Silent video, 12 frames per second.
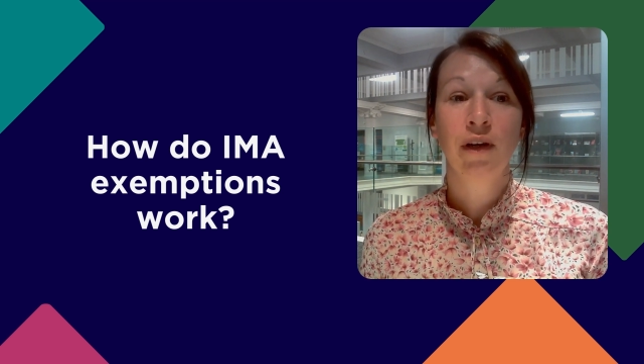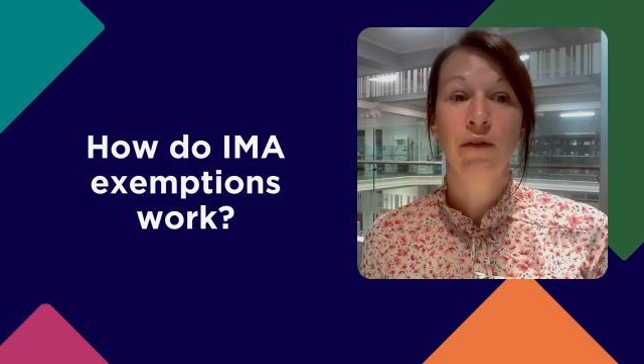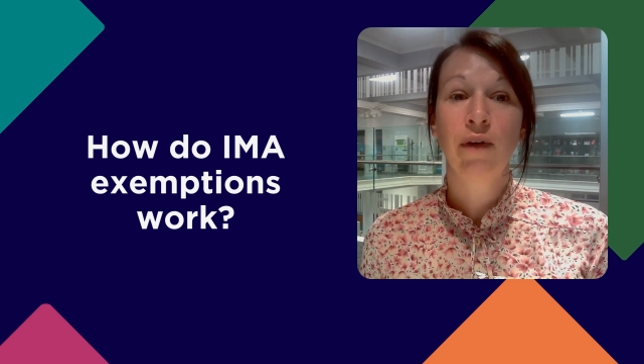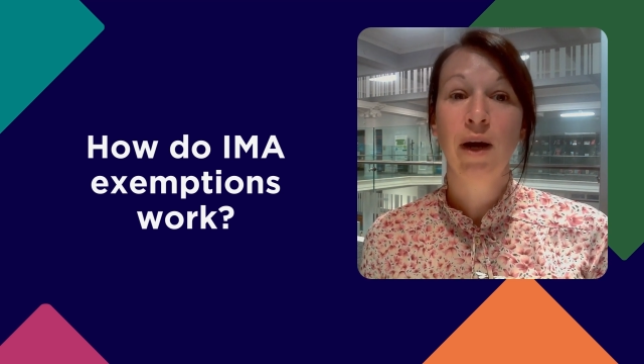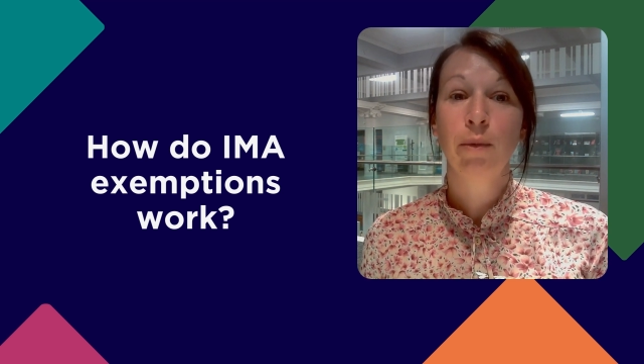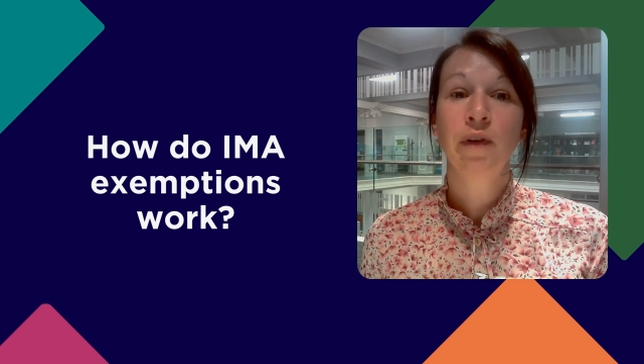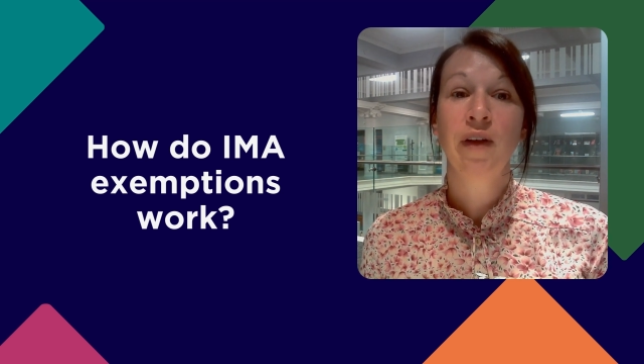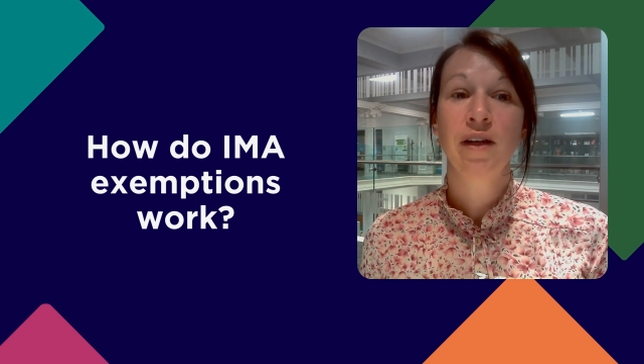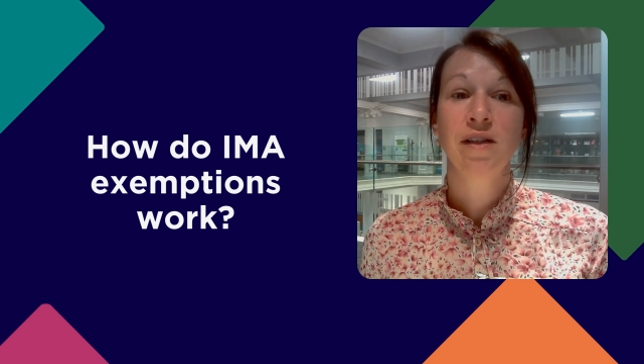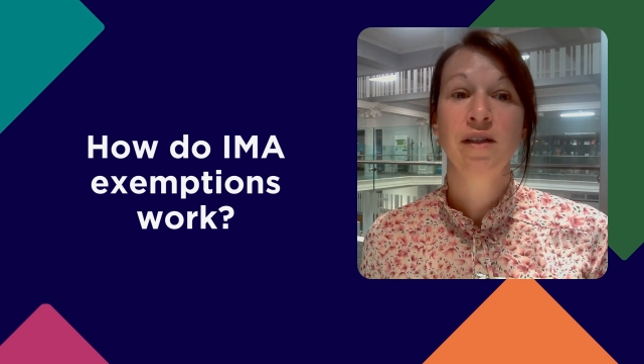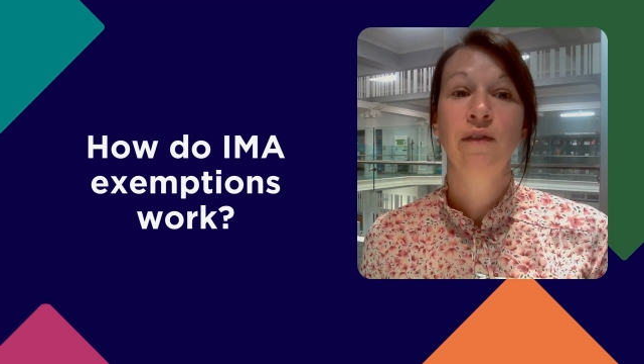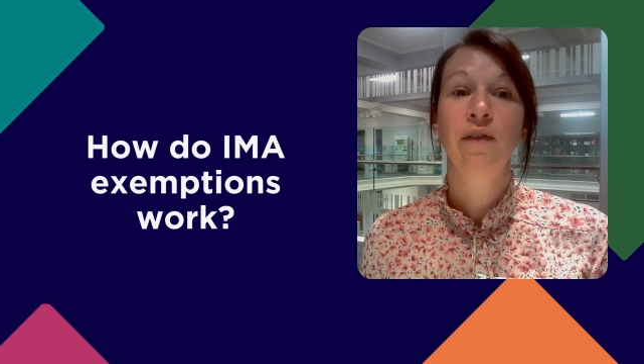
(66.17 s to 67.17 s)
and
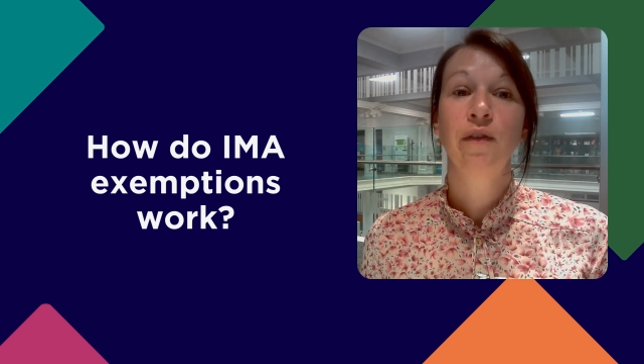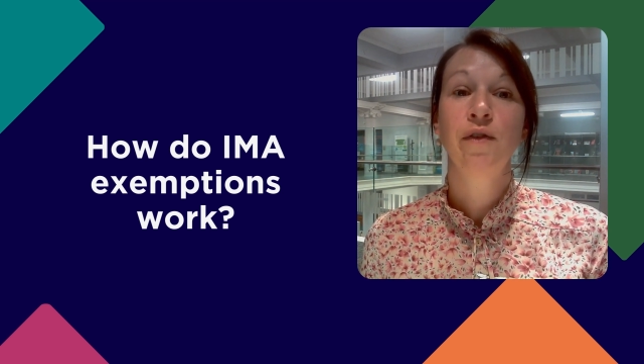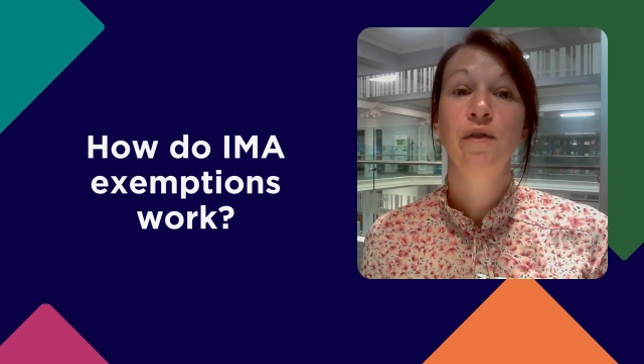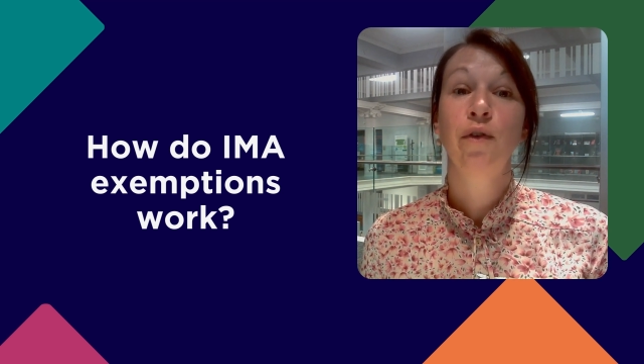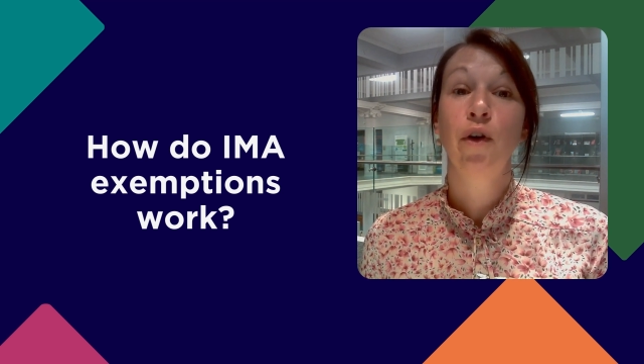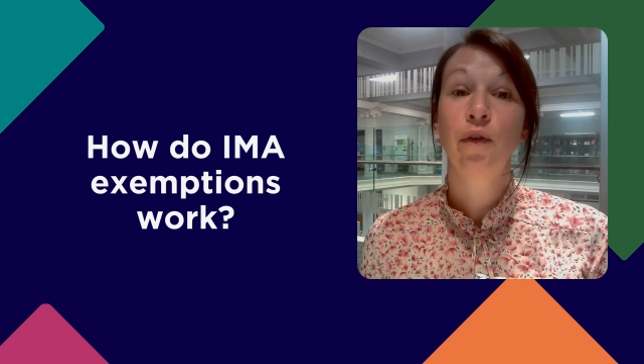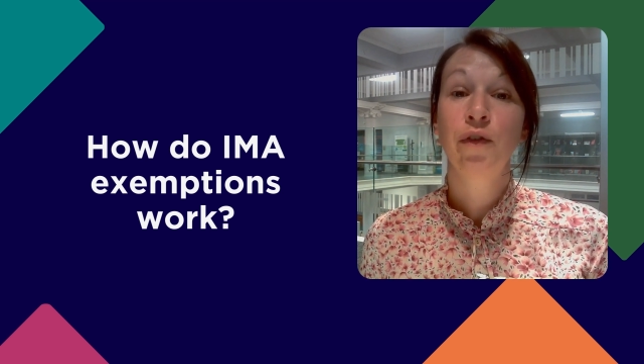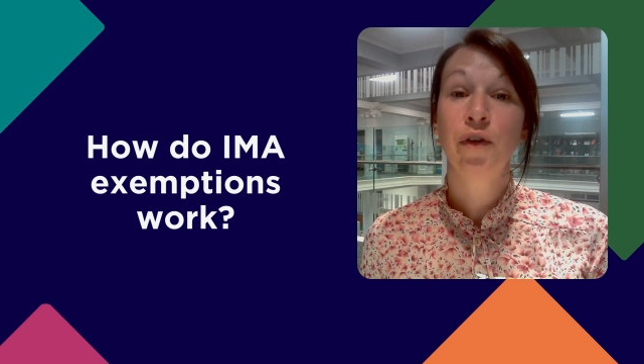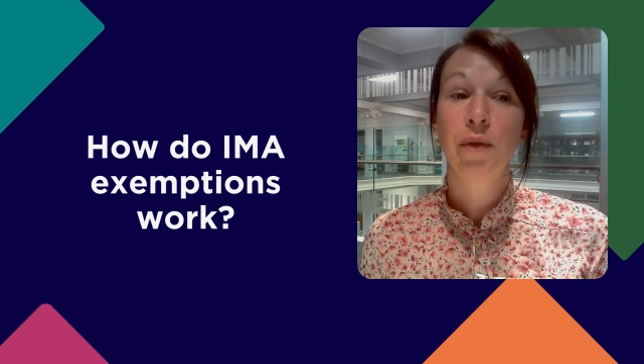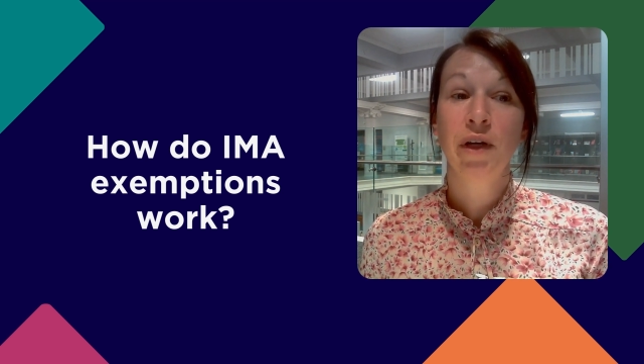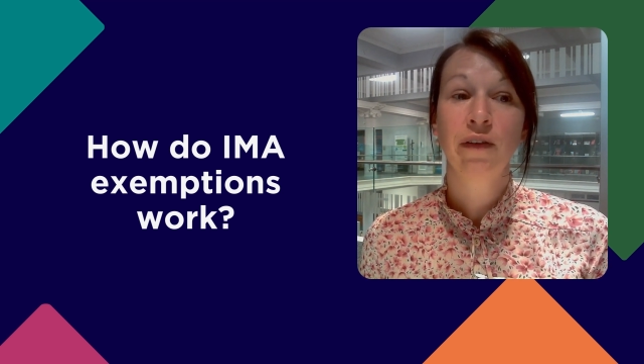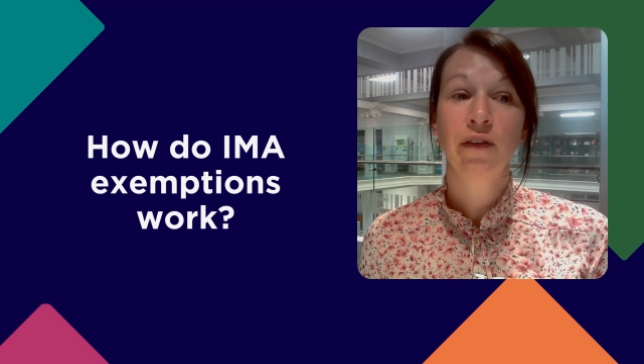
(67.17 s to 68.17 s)
representatives of devolved
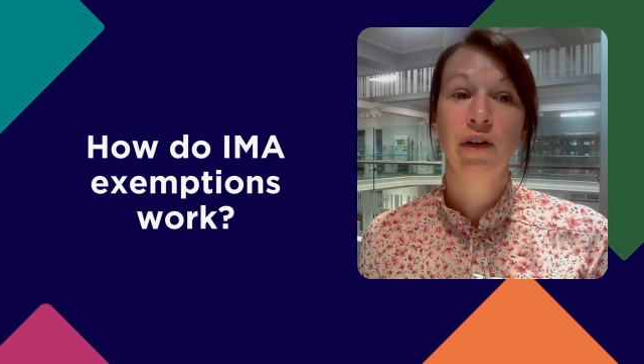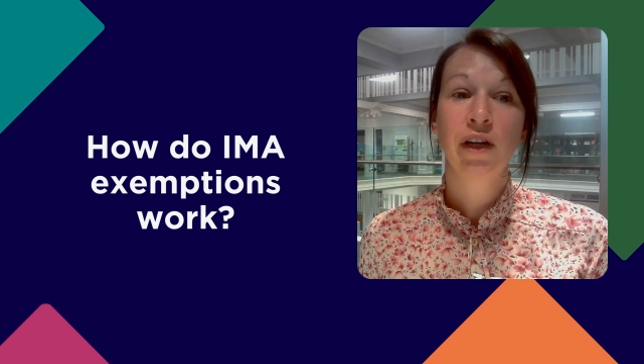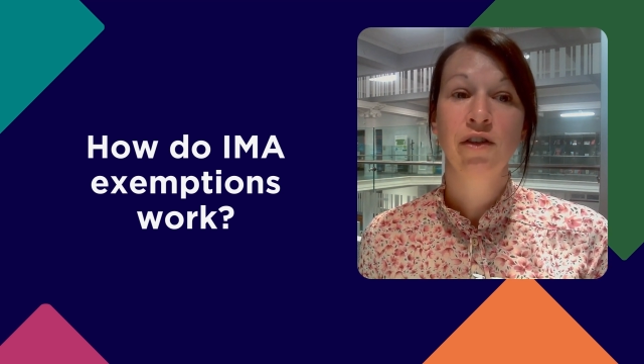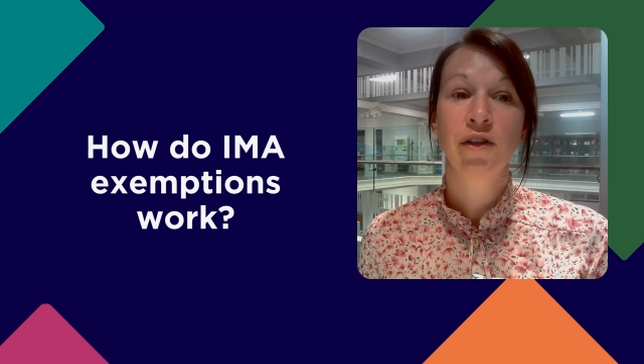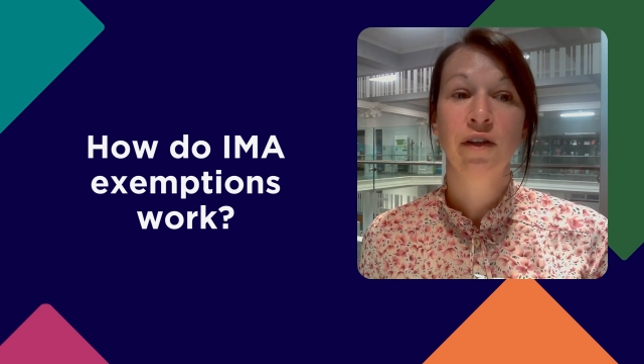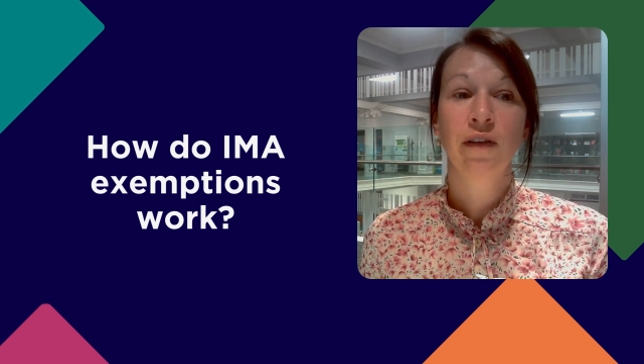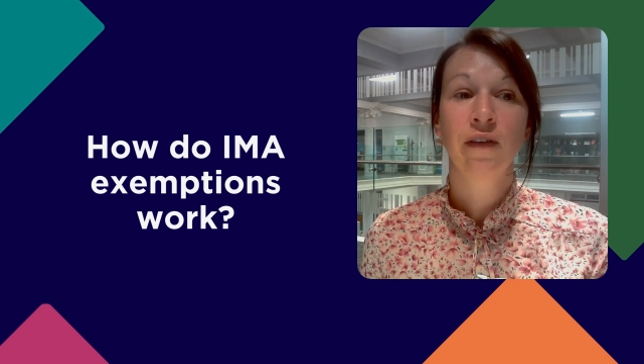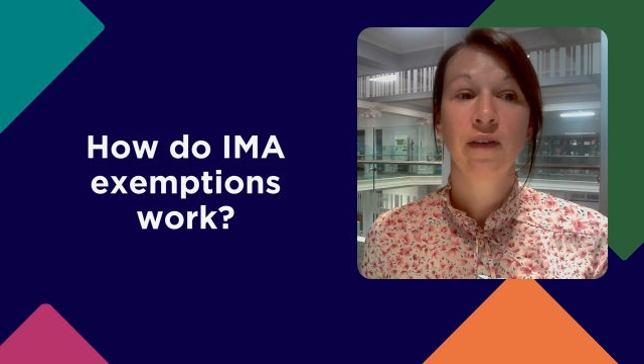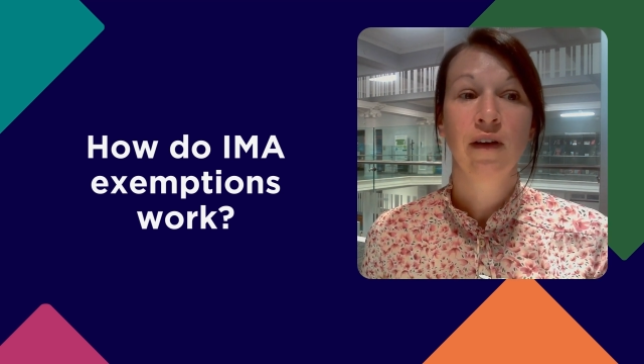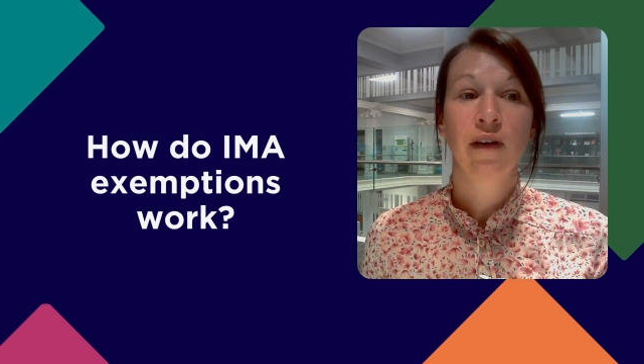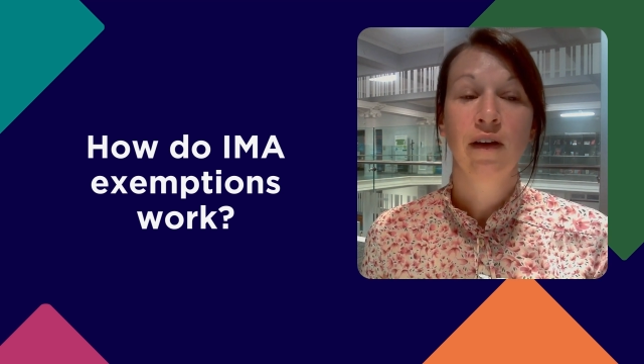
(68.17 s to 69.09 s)
administrations.